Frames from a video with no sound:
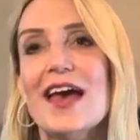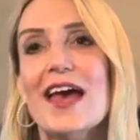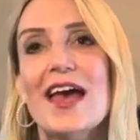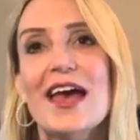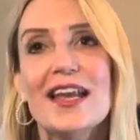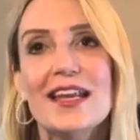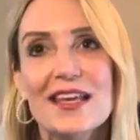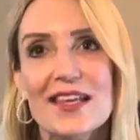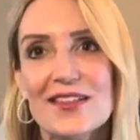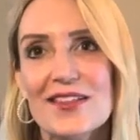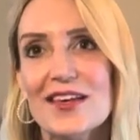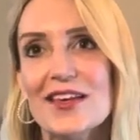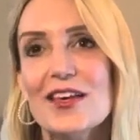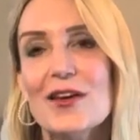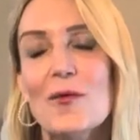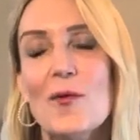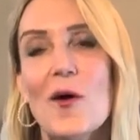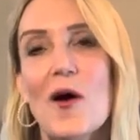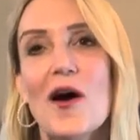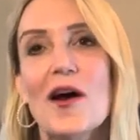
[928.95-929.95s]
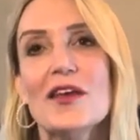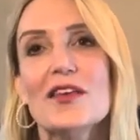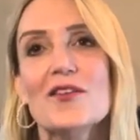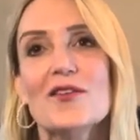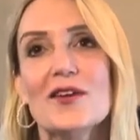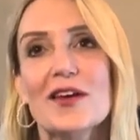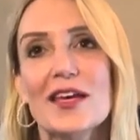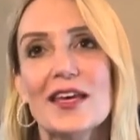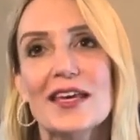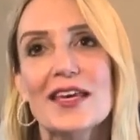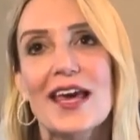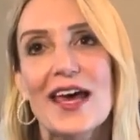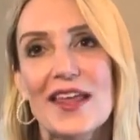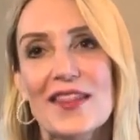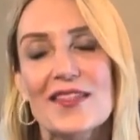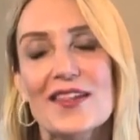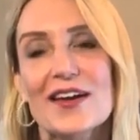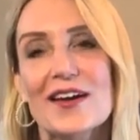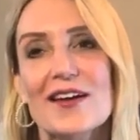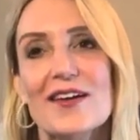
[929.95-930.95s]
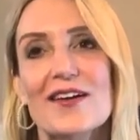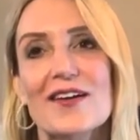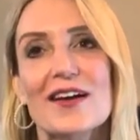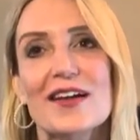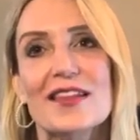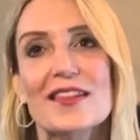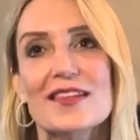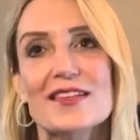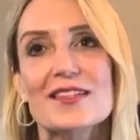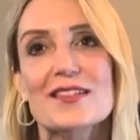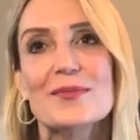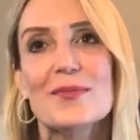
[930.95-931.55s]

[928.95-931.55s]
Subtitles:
Anything you want, you can get there in this